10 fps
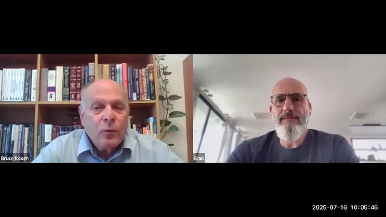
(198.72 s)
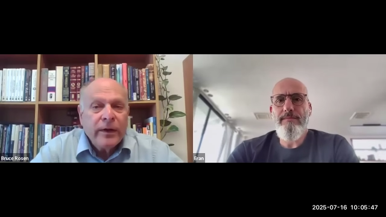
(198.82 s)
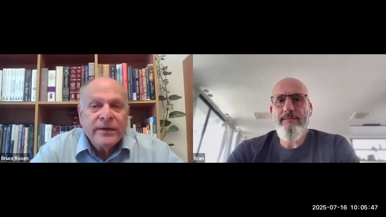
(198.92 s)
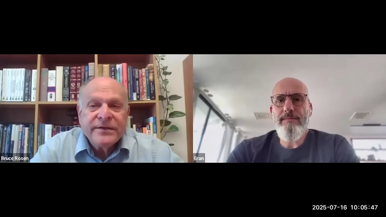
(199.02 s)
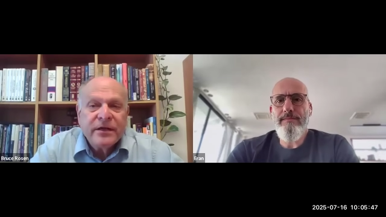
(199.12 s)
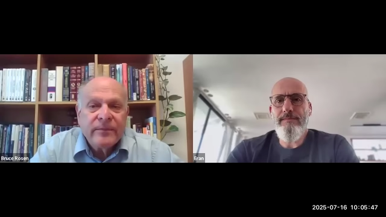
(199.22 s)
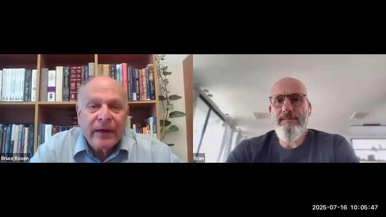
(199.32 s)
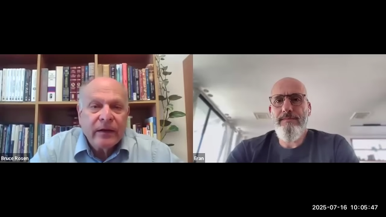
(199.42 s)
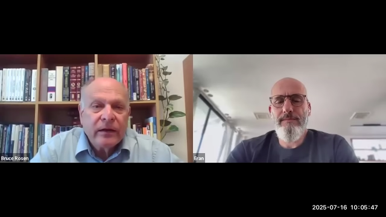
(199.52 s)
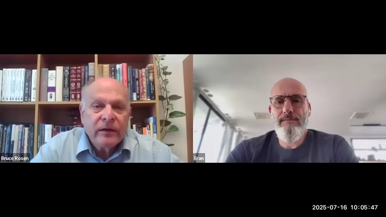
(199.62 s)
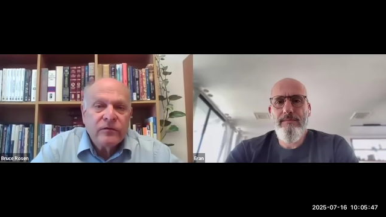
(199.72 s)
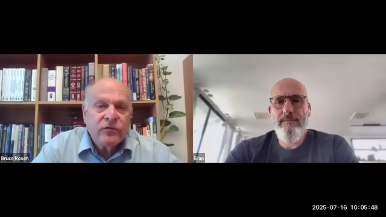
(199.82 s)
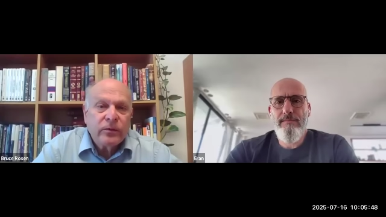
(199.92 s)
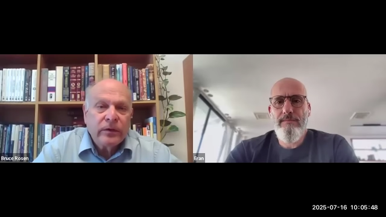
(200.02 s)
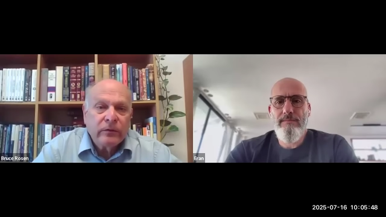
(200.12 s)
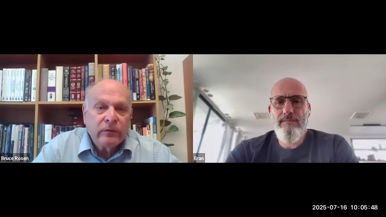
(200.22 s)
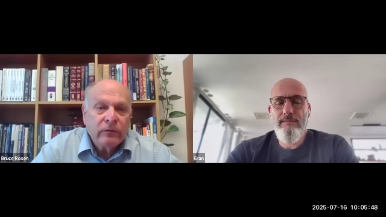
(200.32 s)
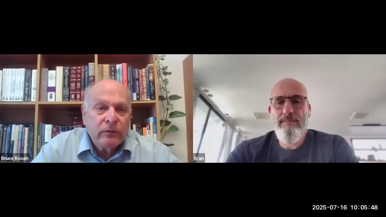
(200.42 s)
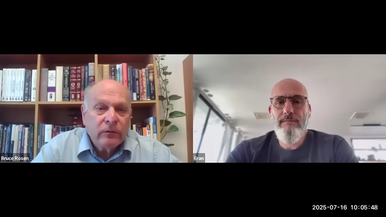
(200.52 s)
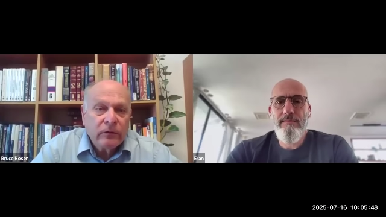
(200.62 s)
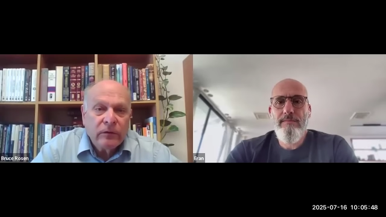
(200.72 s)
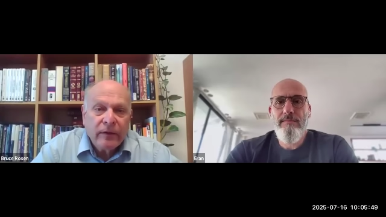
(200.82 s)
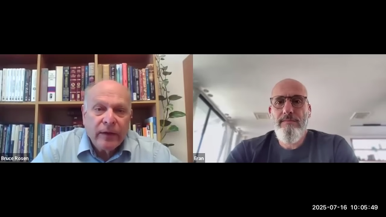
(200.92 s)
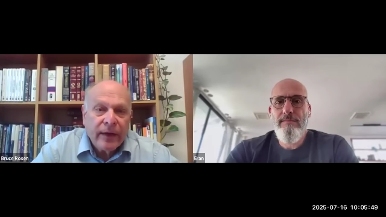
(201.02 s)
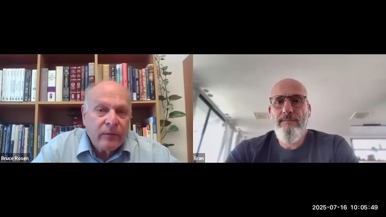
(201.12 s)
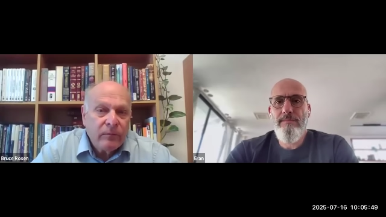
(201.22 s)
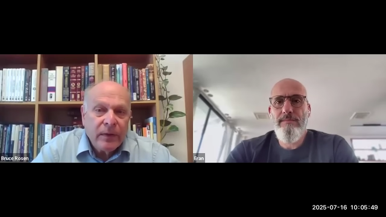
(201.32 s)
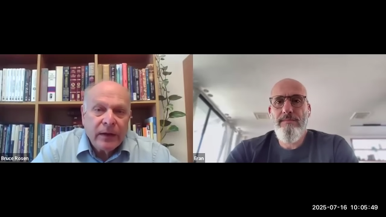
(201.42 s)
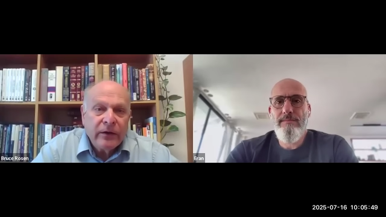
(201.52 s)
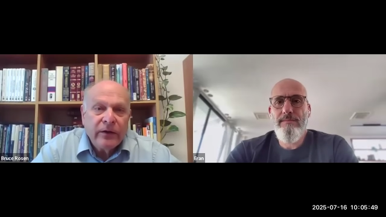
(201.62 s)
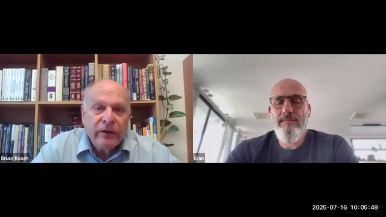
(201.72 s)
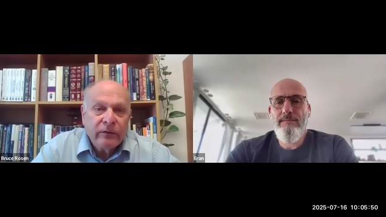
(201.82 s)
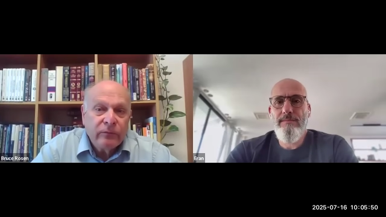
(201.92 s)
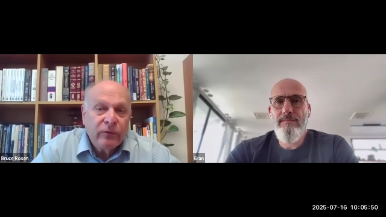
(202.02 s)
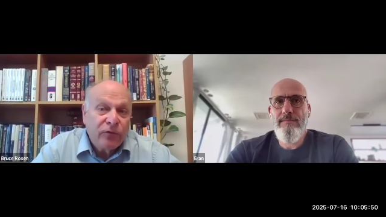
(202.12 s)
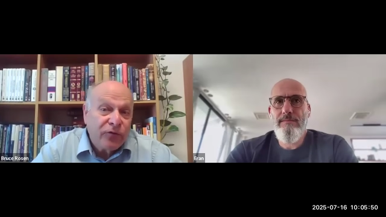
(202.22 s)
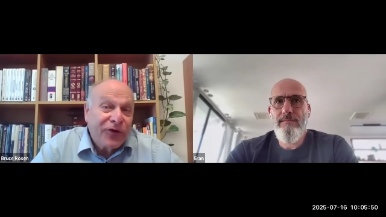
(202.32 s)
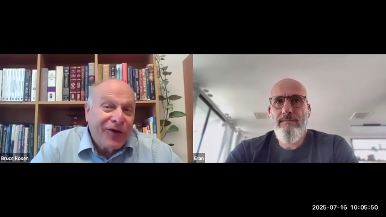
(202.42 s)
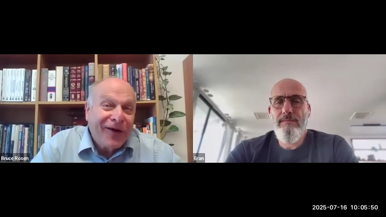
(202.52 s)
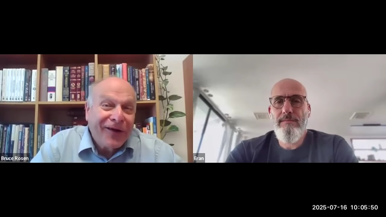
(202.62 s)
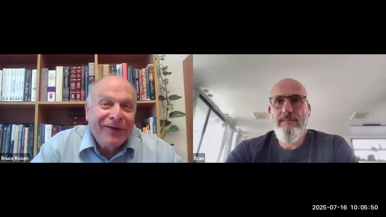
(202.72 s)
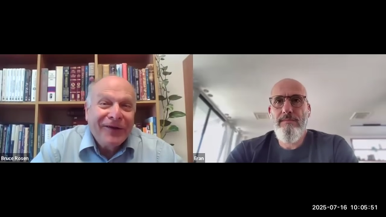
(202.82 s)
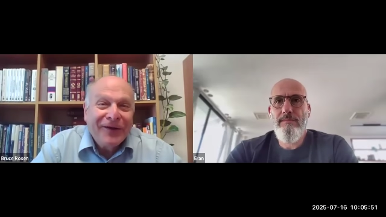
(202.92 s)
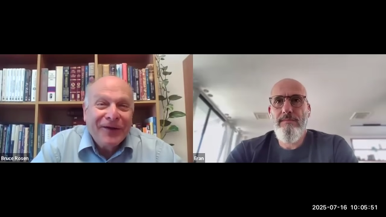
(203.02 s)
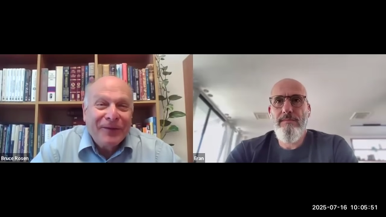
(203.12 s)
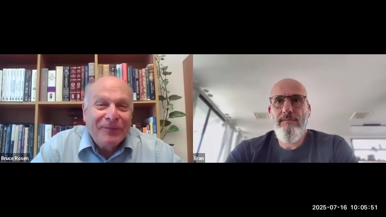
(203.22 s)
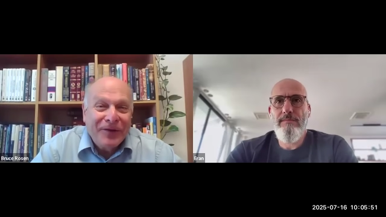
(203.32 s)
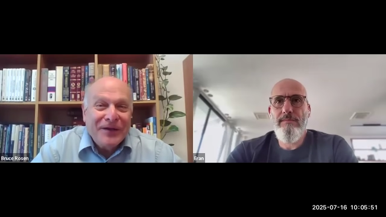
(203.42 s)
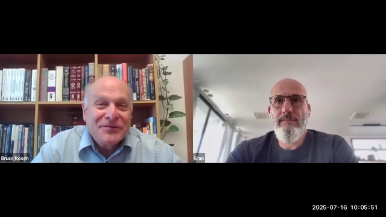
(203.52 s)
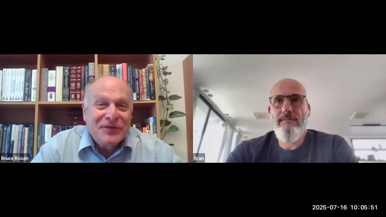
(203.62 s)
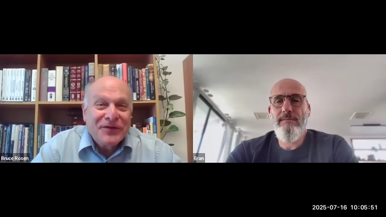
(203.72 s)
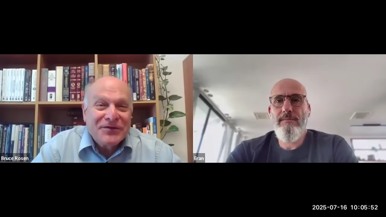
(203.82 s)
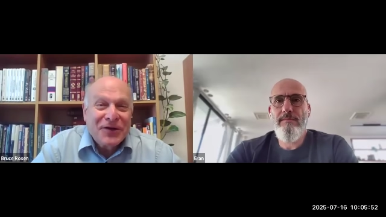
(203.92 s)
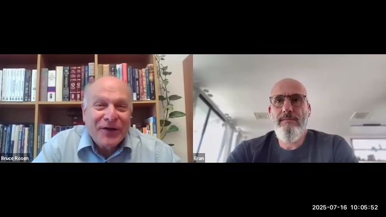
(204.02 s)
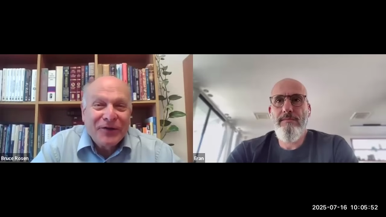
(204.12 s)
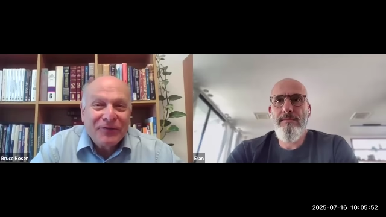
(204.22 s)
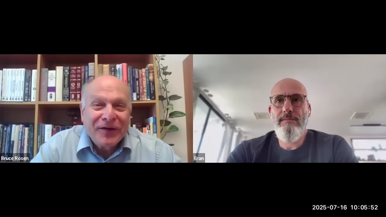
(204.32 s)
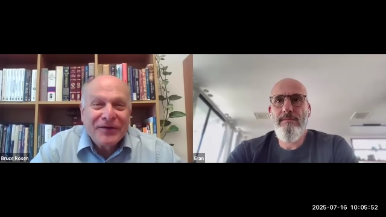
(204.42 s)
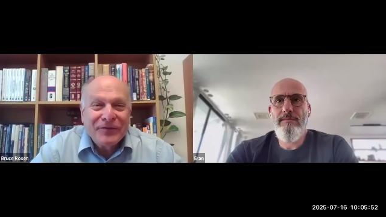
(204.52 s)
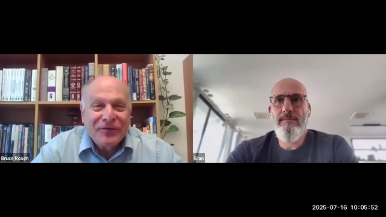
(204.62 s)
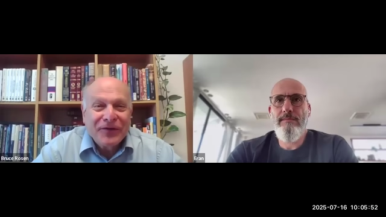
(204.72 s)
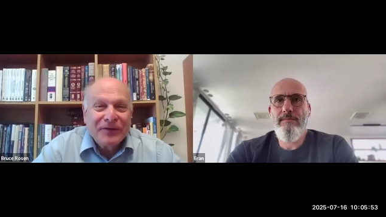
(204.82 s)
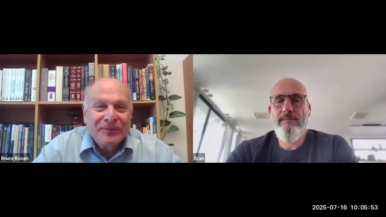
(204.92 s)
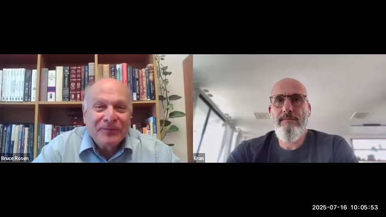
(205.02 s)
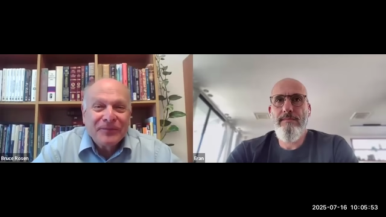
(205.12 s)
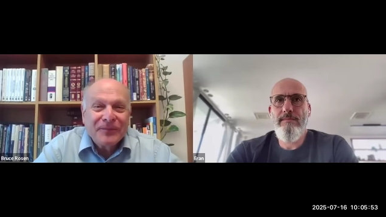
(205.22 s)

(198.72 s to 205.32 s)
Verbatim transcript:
Speaker 1: Now, what is it about Israel that made it a fertile uh, place for this kind of activity?